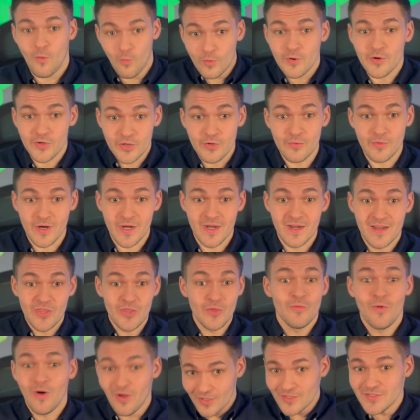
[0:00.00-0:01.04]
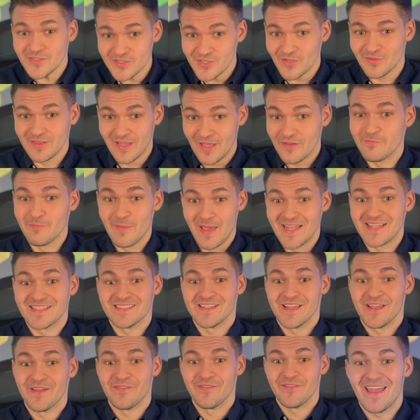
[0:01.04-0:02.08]
or newer, you also love
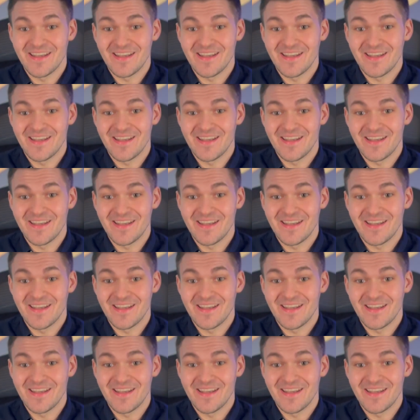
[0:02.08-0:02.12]
MagSafe.